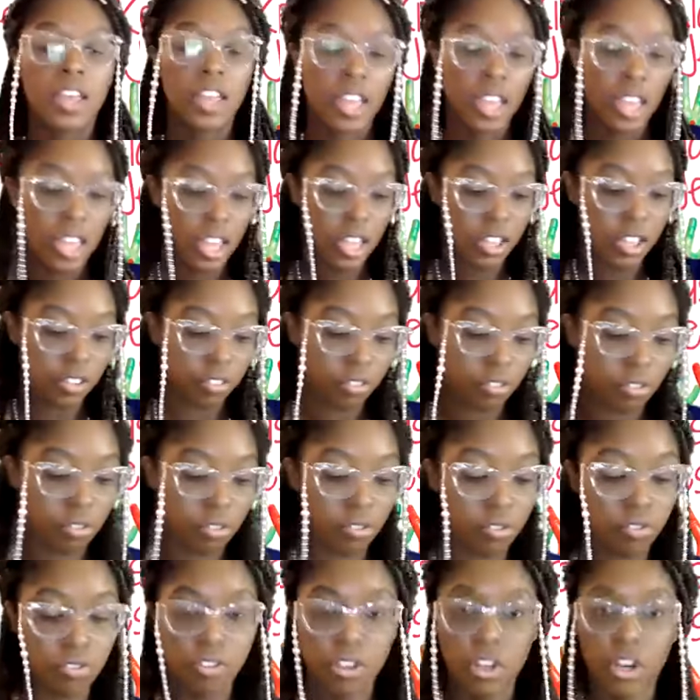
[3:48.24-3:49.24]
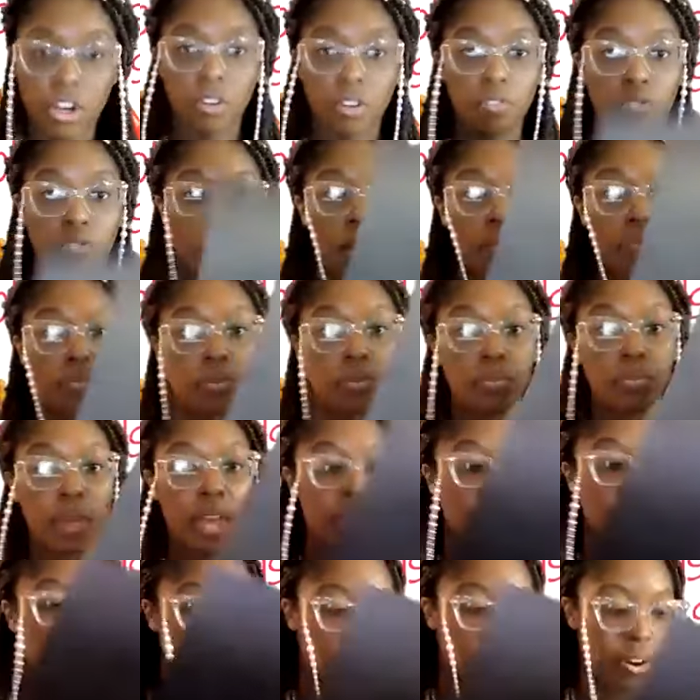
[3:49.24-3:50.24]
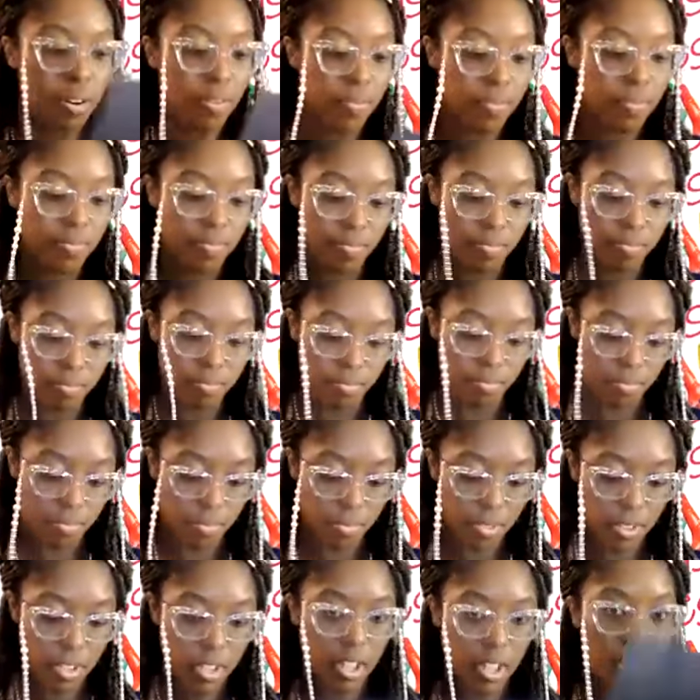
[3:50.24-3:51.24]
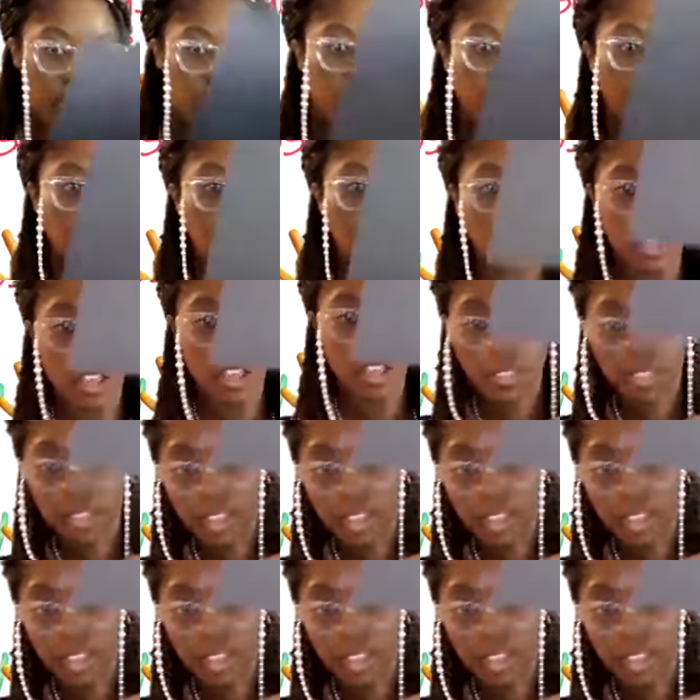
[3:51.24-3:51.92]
is, grab your paper and